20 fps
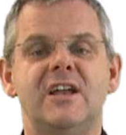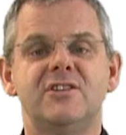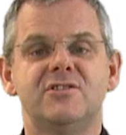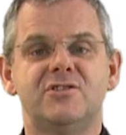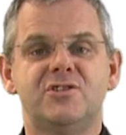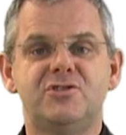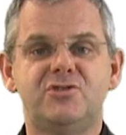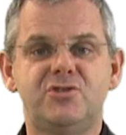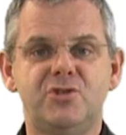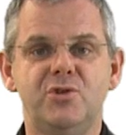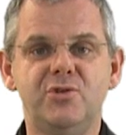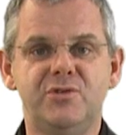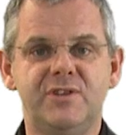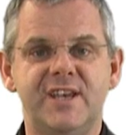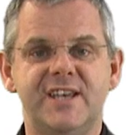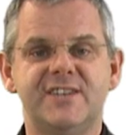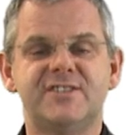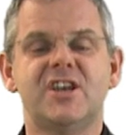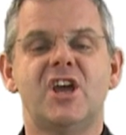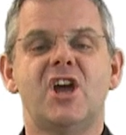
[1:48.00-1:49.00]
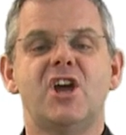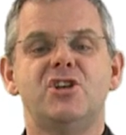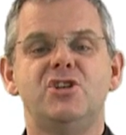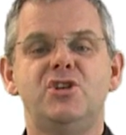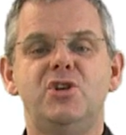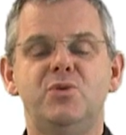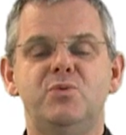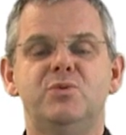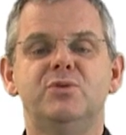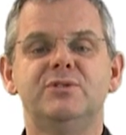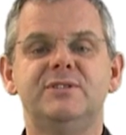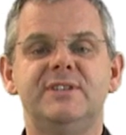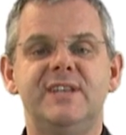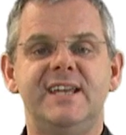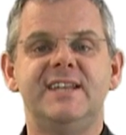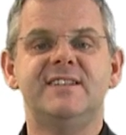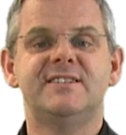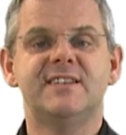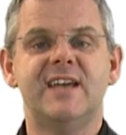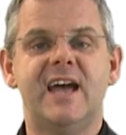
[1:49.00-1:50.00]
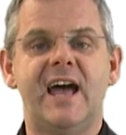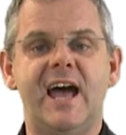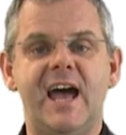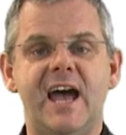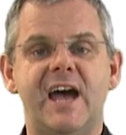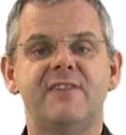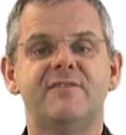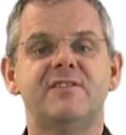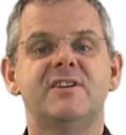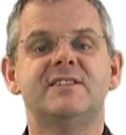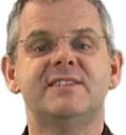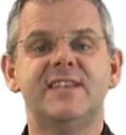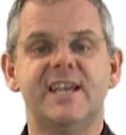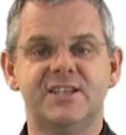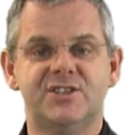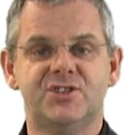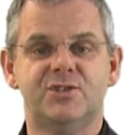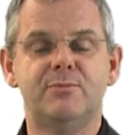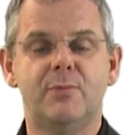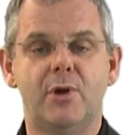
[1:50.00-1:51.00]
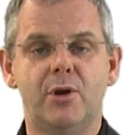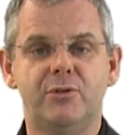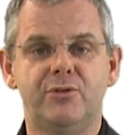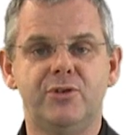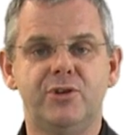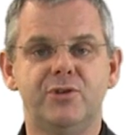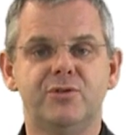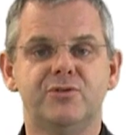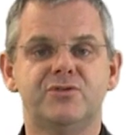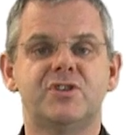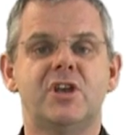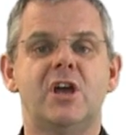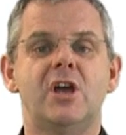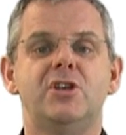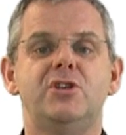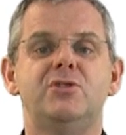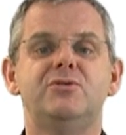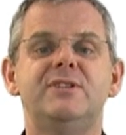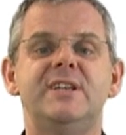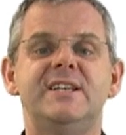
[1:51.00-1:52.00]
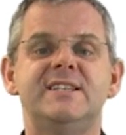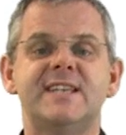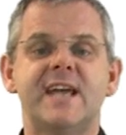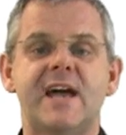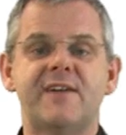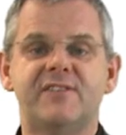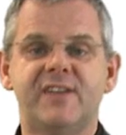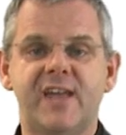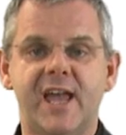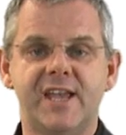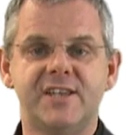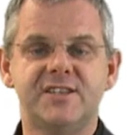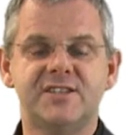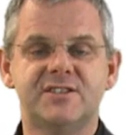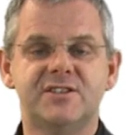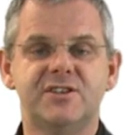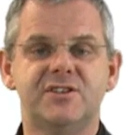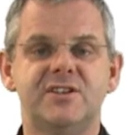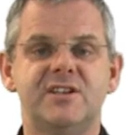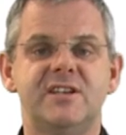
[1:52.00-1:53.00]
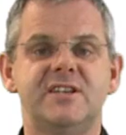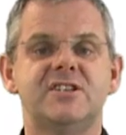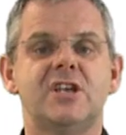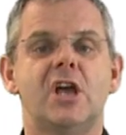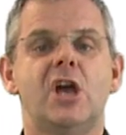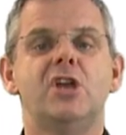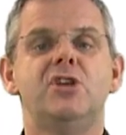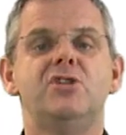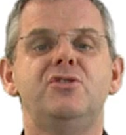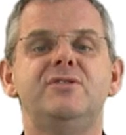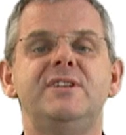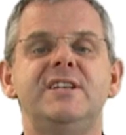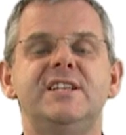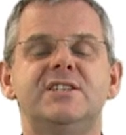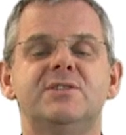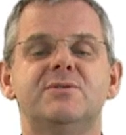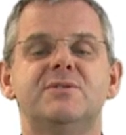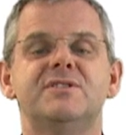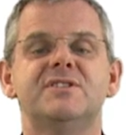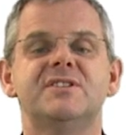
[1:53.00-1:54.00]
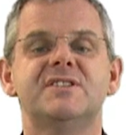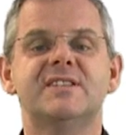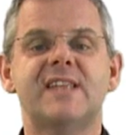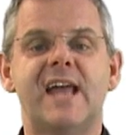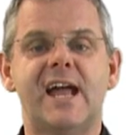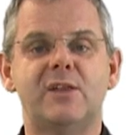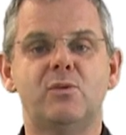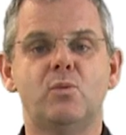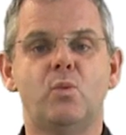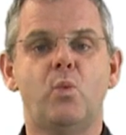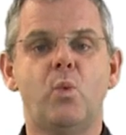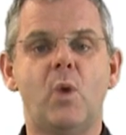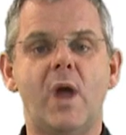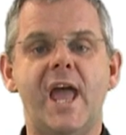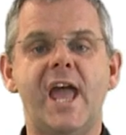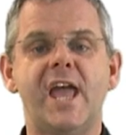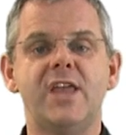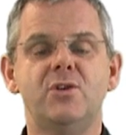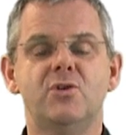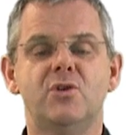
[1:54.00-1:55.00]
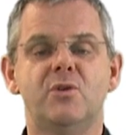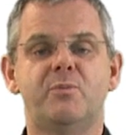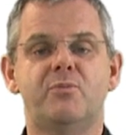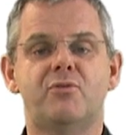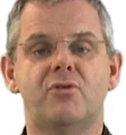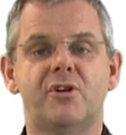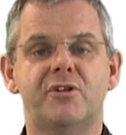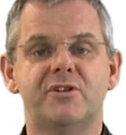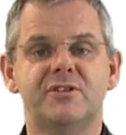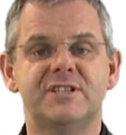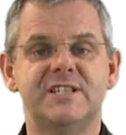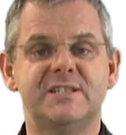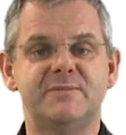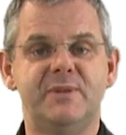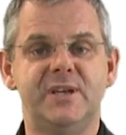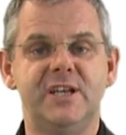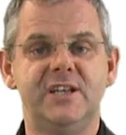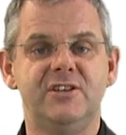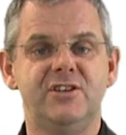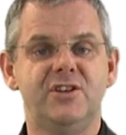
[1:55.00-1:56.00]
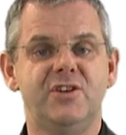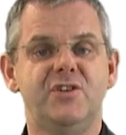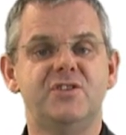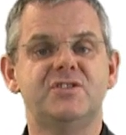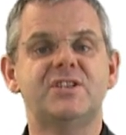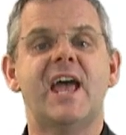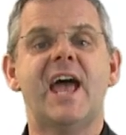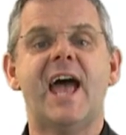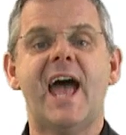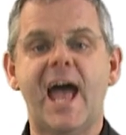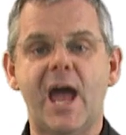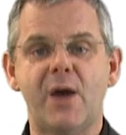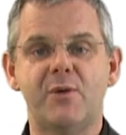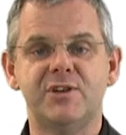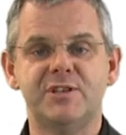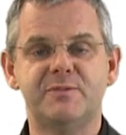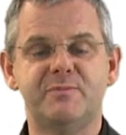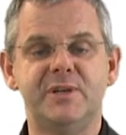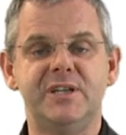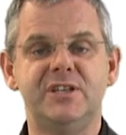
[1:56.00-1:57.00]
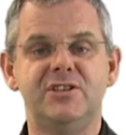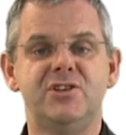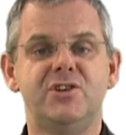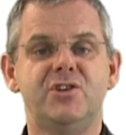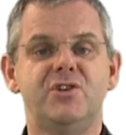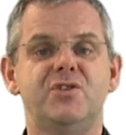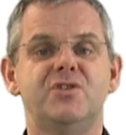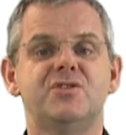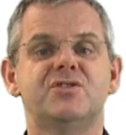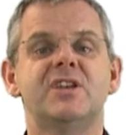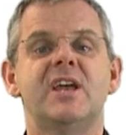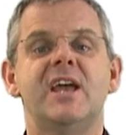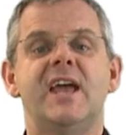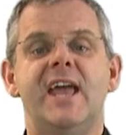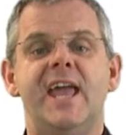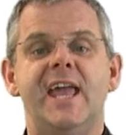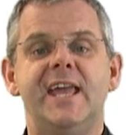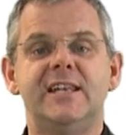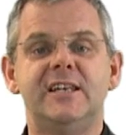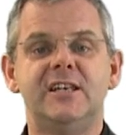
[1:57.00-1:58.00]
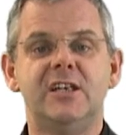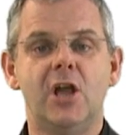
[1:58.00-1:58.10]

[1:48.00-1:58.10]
To do this, you will need to have testimonials. You'll need to have case studies. You need to understand where your product is being used, how it's being used in